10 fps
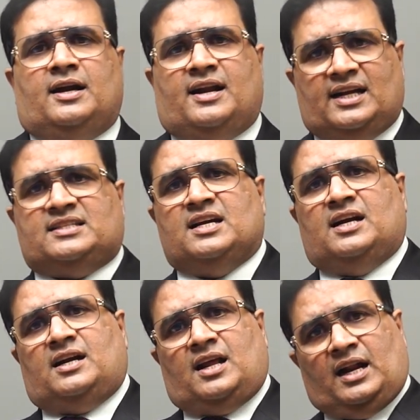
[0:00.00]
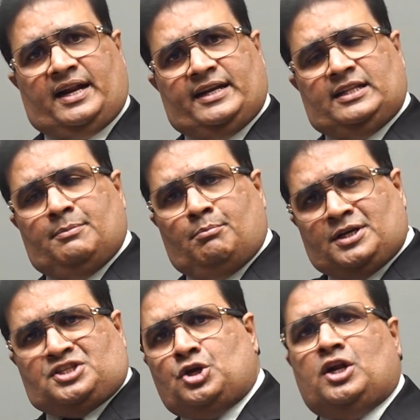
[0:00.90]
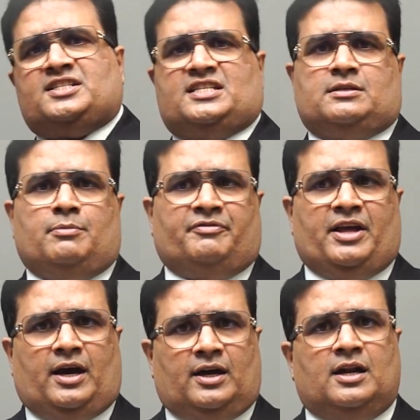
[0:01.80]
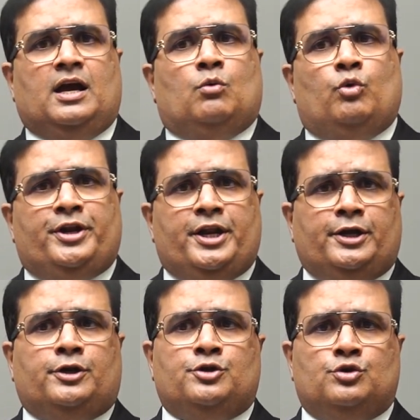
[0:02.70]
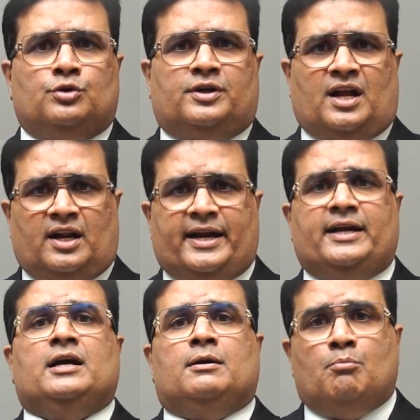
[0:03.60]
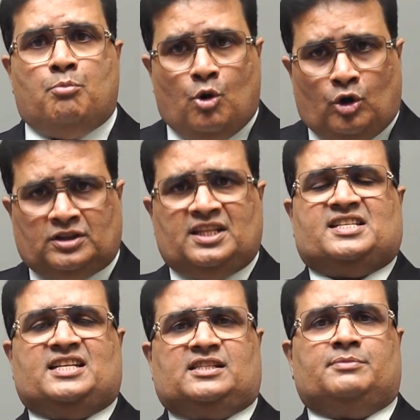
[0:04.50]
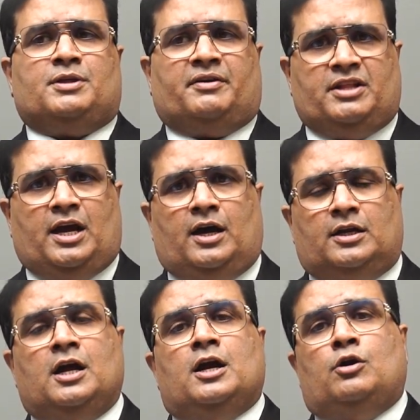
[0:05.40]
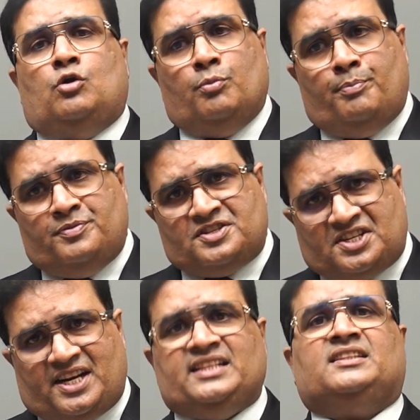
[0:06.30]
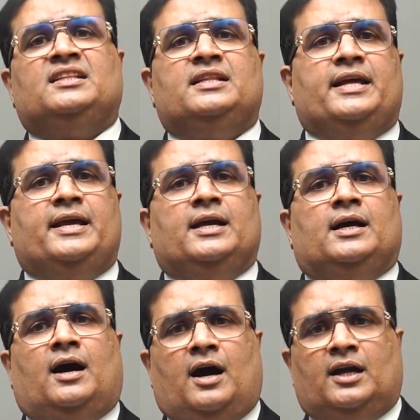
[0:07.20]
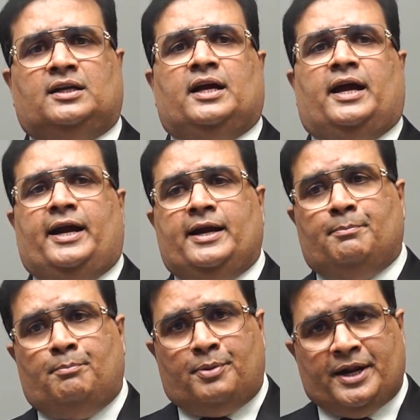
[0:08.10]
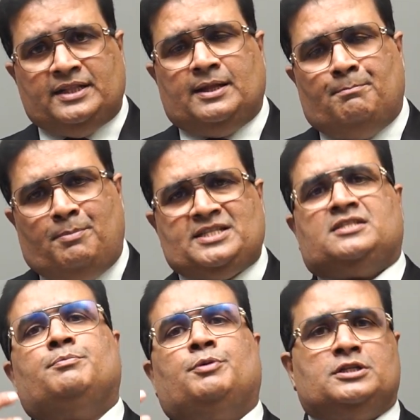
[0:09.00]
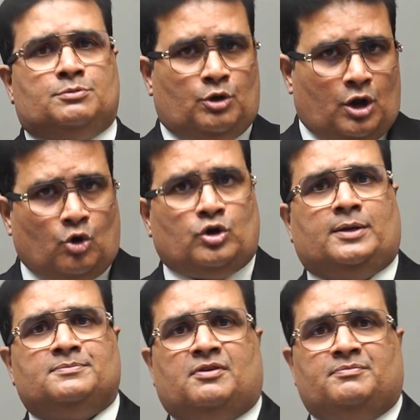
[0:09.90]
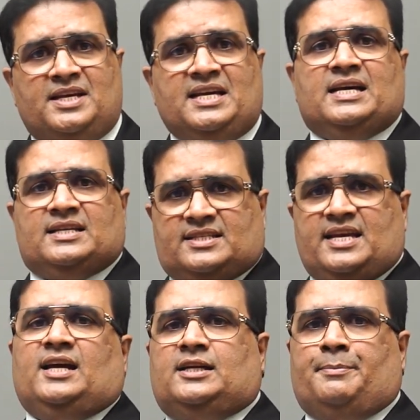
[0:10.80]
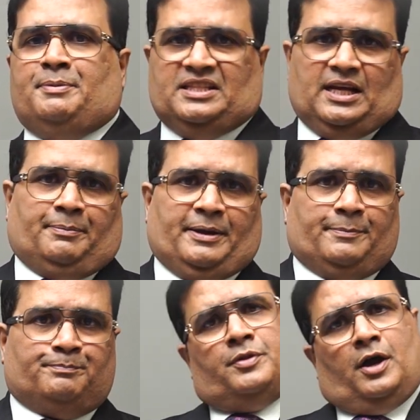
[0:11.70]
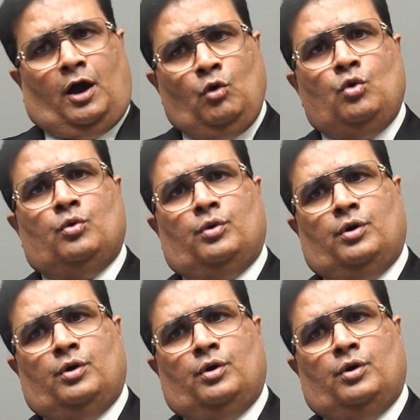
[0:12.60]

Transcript: drugs target the muscular system of the heart. We need to target both the systems of the heart to strengthen the heart and bring the best possible outcome from the CRTP therapy. How,